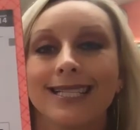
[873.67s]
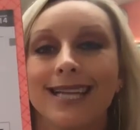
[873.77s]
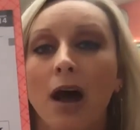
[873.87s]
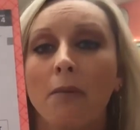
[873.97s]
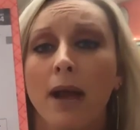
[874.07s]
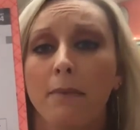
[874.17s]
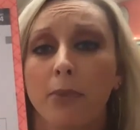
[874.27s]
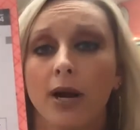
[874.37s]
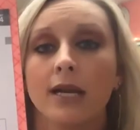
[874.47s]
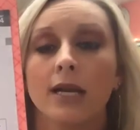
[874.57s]
tell my
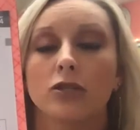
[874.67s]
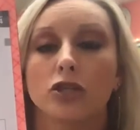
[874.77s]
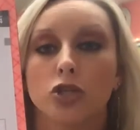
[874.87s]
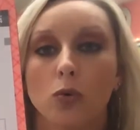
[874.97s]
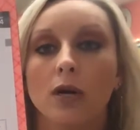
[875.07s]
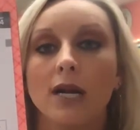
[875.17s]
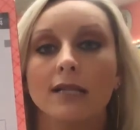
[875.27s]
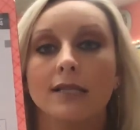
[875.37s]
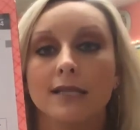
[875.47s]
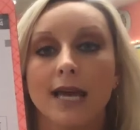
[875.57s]
brain it's short
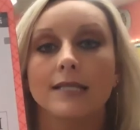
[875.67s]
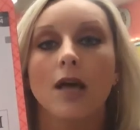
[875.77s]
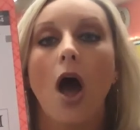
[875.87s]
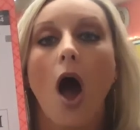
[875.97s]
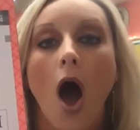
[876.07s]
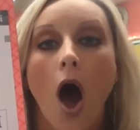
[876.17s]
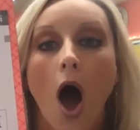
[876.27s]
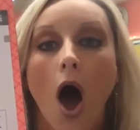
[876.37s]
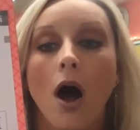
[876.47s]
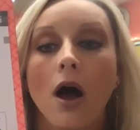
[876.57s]
and says ah.